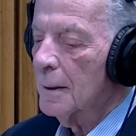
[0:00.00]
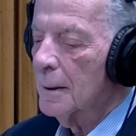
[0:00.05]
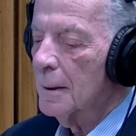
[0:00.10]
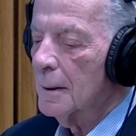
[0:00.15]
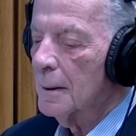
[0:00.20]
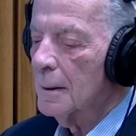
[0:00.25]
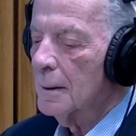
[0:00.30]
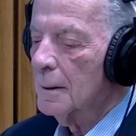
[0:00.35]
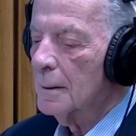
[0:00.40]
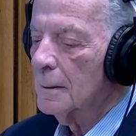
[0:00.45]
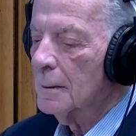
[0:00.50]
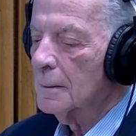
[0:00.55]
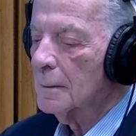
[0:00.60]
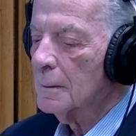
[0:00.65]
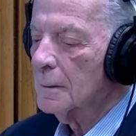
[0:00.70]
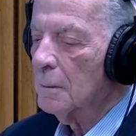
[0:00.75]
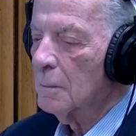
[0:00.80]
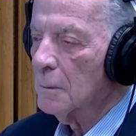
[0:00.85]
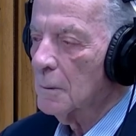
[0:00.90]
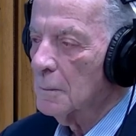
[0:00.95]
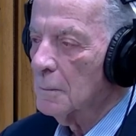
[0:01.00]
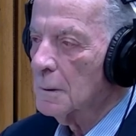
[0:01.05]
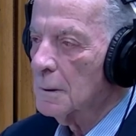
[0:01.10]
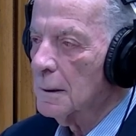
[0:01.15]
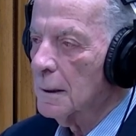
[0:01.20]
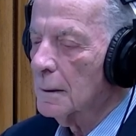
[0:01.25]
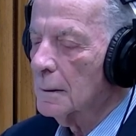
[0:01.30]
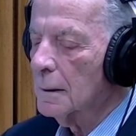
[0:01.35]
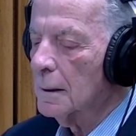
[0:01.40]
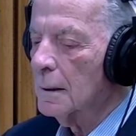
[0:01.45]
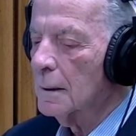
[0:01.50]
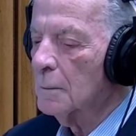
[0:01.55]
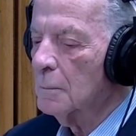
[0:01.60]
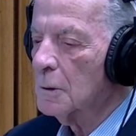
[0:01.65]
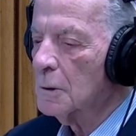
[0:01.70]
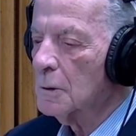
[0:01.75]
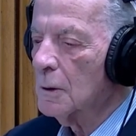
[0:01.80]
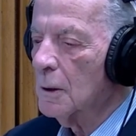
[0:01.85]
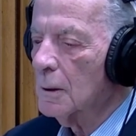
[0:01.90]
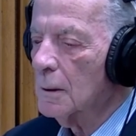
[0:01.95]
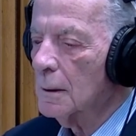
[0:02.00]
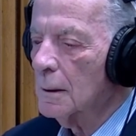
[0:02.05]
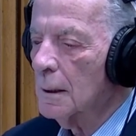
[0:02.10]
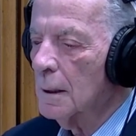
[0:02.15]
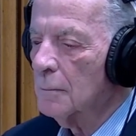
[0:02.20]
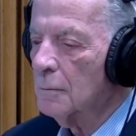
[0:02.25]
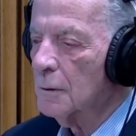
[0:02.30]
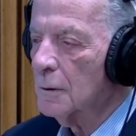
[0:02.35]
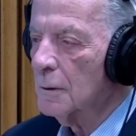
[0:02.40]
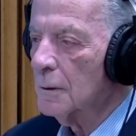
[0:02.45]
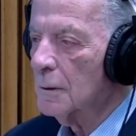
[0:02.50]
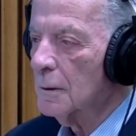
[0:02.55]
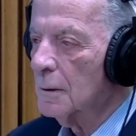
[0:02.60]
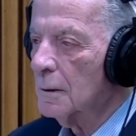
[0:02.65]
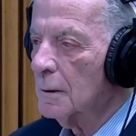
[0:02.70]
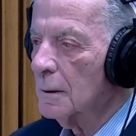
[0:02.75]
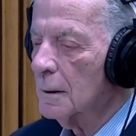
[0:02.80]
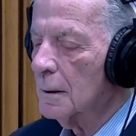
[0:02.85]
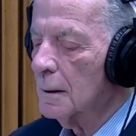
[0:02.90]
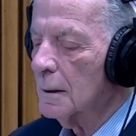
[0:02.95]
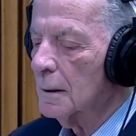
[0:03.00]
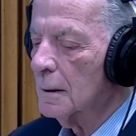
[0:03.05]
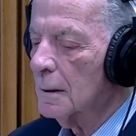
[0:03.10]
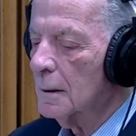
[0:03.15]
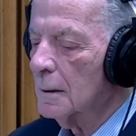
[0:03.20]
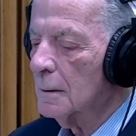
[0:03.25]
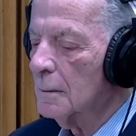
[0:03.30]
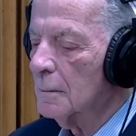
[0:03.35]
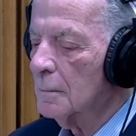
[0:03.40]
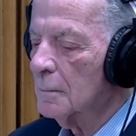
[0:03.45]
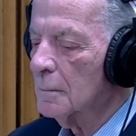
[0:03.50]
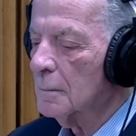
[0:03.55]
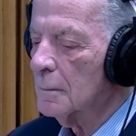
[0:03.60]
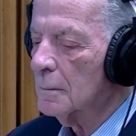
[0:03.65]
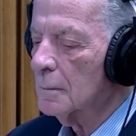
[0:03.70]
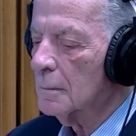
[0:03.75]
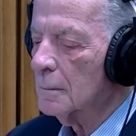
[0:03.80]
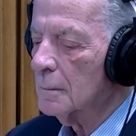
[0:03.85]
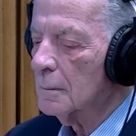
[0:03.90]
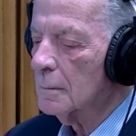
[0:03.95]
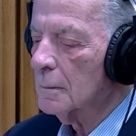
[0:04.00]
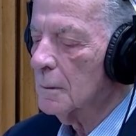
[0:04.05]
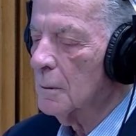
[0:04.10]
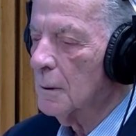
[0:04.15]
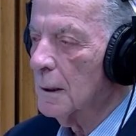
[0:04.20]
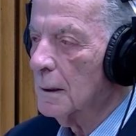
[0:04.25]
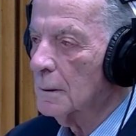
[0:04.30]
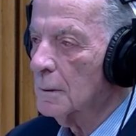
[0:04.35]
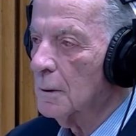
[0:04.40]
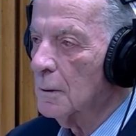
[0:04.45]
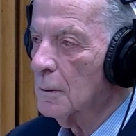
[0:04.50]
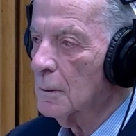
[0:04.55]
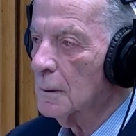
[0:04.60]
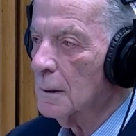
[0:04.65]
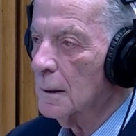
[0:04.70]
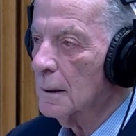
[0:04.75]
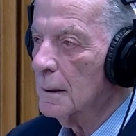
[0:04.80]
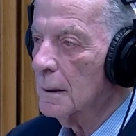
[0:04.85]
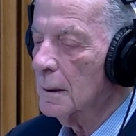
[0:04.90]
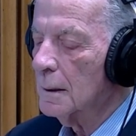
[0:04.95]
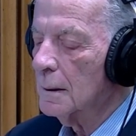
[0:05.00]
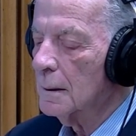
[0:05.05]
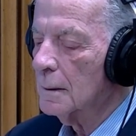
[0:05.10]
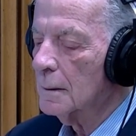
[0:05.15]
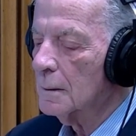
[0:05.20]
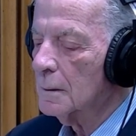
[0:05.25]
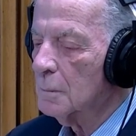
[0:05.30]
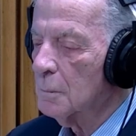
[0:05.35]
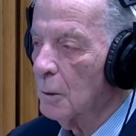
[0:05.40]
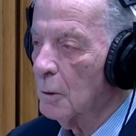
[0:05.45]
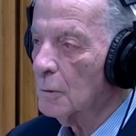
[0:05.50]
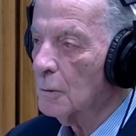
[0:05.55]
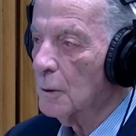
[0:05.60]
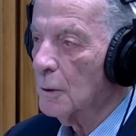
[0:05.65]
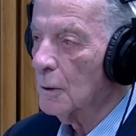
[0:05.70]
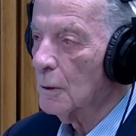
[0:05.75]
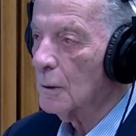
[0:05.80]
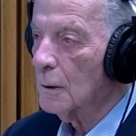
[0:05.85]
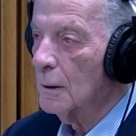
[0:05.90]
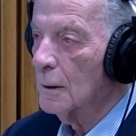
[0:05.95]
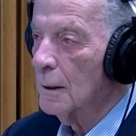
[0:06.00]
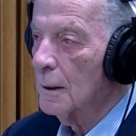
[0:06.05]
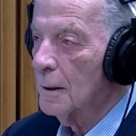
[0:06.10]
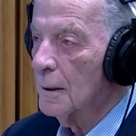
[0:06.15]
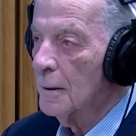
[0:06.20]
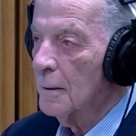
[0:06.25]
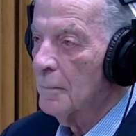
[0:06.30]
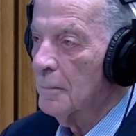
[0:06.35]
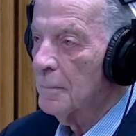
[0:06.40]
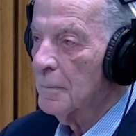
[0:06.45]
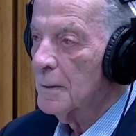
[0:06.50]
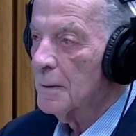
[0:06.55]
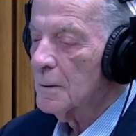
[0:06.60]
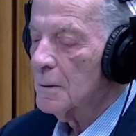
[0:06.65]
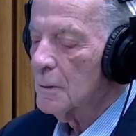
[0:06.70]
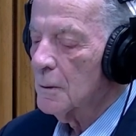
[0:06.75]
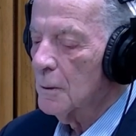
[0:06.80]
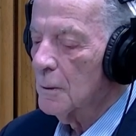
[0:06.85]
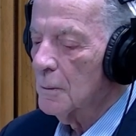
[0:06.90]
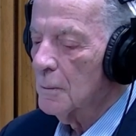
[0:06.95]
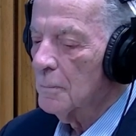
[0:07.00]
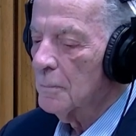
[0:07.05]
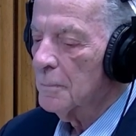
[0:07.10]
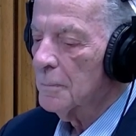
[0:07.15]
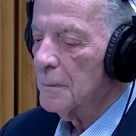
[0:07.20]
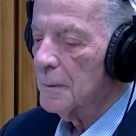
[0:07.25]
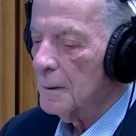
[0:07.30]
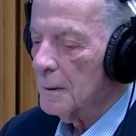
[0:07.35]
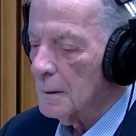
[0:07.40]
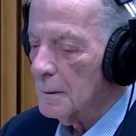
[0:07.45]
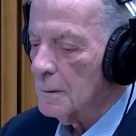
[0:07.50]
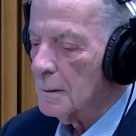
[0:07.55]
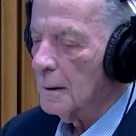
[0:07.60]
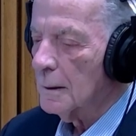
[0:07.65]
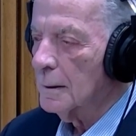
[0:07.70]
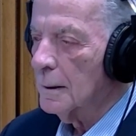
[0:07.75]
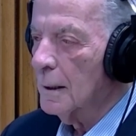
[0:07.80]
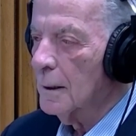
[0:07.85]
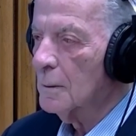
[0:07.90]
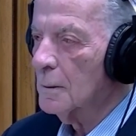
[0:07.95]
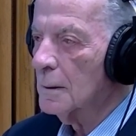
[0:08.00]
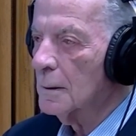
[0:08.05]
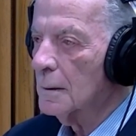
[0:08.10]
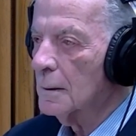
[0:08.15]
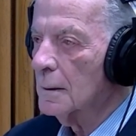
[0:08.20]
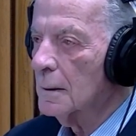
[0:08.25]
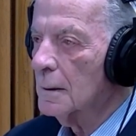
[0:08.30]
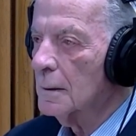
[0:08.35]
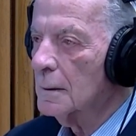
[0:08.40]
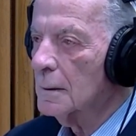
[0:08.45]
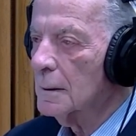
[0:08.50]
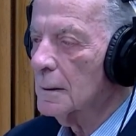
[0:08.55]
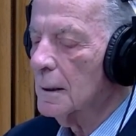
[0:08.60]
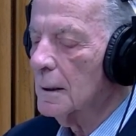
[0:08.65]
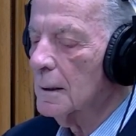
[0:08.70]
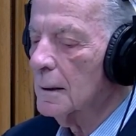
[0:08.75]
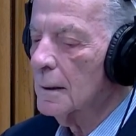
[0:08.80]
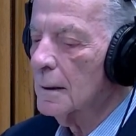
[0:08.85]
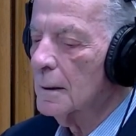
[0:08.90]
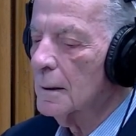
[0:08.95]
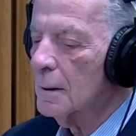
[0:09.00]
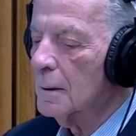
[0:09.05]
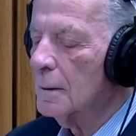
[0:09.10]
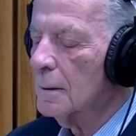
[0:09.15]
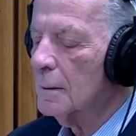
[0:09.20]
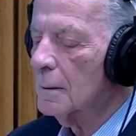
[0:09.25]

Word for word: And so we sat in. He was not never great on small talk, so sat down in his uh,